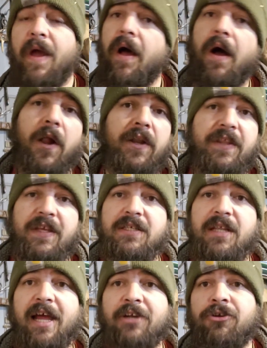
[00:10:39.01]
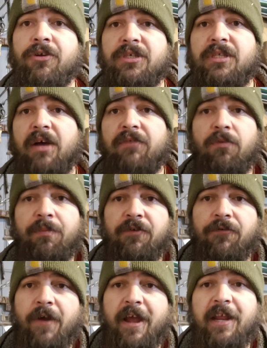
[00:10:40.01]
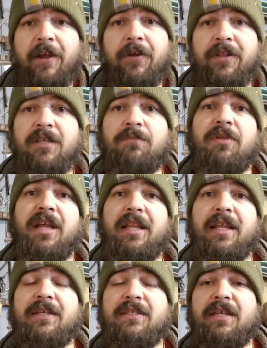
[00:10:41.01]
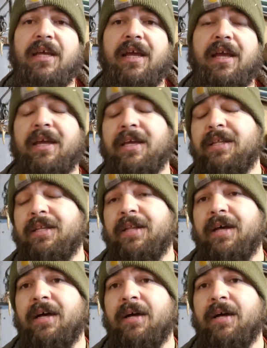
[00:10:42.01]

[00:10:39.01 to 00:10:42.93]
all of these electrical stuff will be right here in this playlist. And